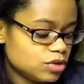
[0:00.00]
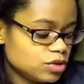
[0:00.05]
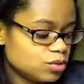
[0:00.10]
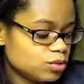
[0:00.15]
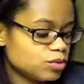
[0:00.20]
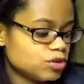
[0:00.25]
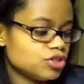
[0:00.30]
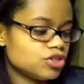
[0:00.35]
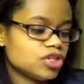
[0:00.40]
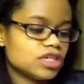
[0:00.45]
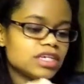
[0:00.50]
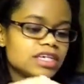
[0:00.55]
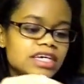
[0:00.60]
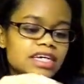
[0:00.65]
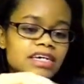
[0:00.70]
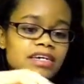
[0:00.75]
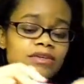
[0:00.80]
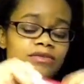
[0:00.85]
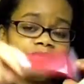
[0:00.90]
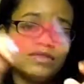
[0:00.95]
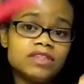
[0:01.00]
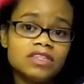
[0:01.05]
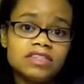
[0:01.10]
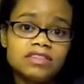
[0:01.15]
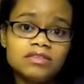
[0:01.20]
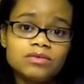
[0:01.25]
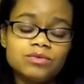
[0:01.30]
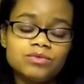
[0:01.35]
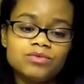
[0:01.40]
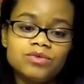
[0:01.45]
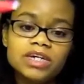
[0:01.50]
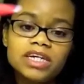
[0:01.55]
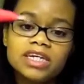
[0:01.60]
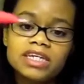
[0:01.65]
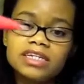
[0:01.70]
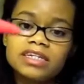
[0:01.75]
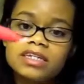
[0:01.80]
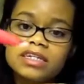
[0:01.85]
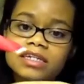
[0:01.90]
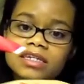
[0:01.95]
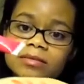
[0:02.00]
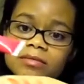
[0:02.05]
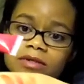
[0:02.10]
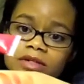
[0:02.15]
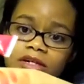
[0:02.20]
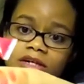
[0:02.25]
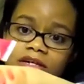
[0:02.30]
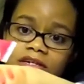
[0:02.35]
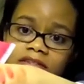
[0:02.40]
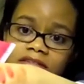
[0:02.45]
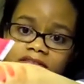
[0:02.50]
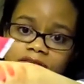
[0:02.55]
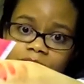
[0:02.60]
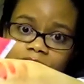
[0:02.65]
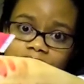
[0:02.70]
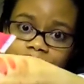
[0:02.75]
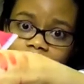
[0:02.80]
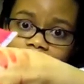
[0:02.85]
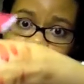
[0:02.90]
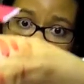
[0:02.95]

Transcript: which I have this red lip gloss, which is